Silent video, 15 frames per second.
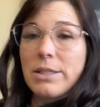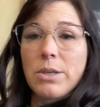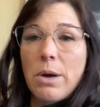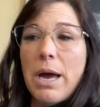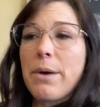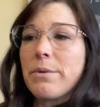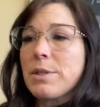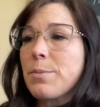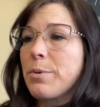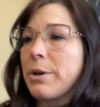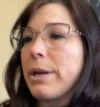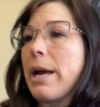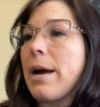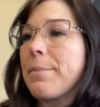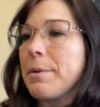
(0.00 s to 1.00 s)
So I was
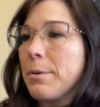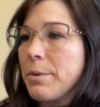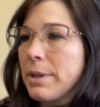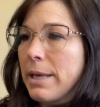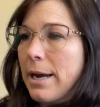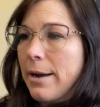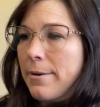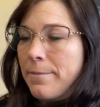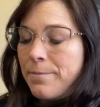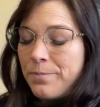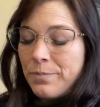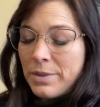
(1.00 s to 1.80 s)
pretty happy with that.